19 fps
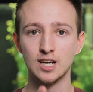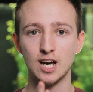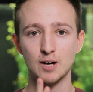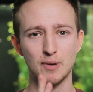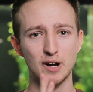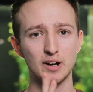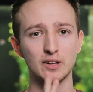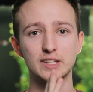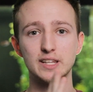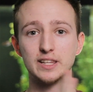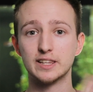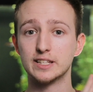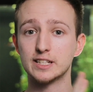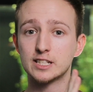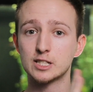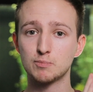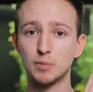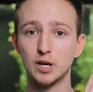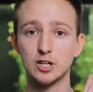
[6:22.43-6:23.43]
apparently
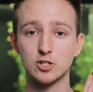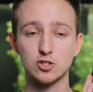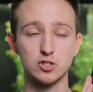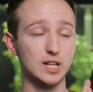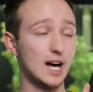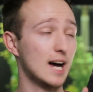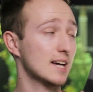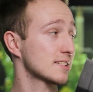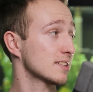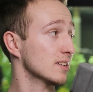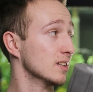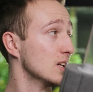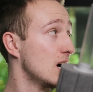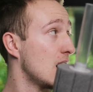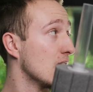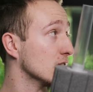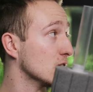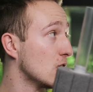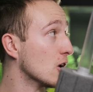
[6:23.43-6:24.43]
this sponge lasts a
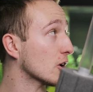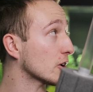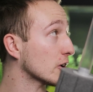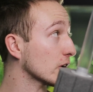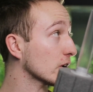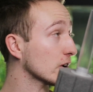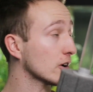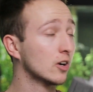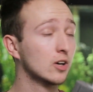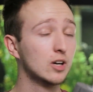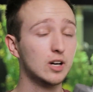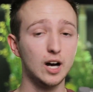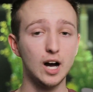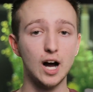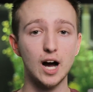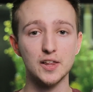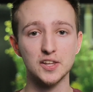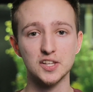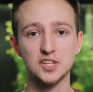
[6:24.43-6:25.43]
lot longer
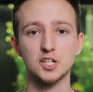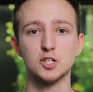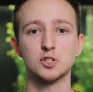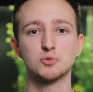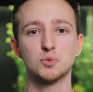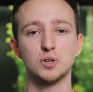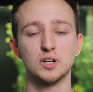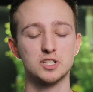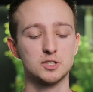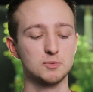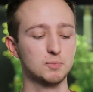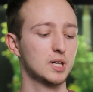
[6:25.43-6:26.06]
than those ones.